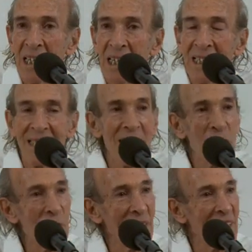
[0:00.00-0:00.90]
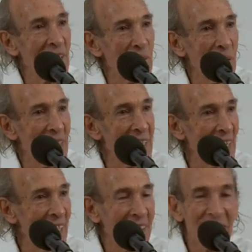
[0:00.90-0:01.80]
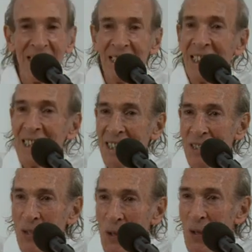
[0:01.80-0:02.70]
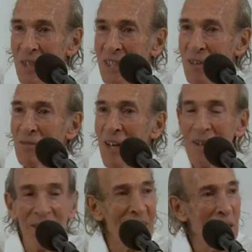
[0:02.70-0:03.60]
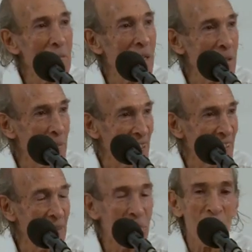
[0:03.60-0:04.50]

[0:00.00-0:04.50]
And since we are telling stories of flowers named by the Mother,